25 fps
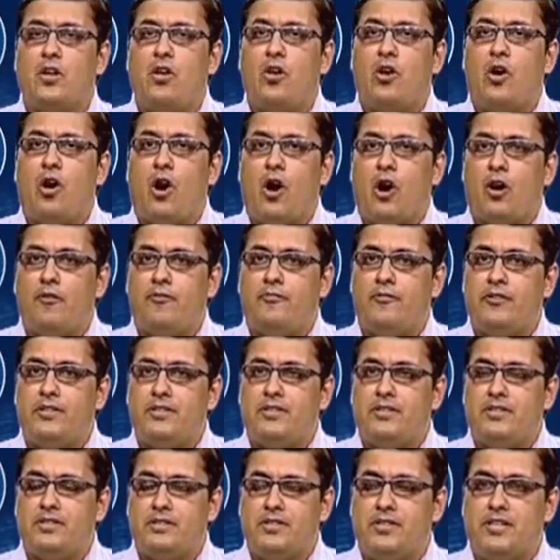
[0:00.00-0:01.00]
often
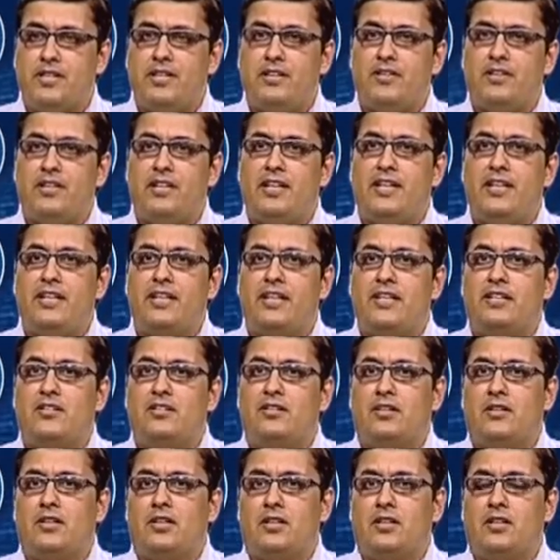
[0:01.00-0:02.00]
related
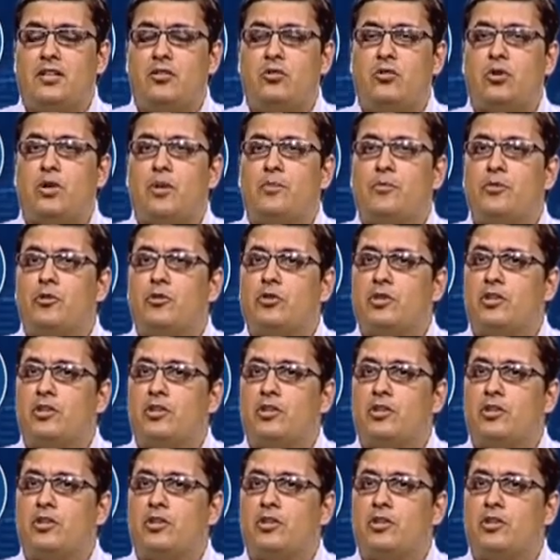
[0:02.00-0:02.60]
to computer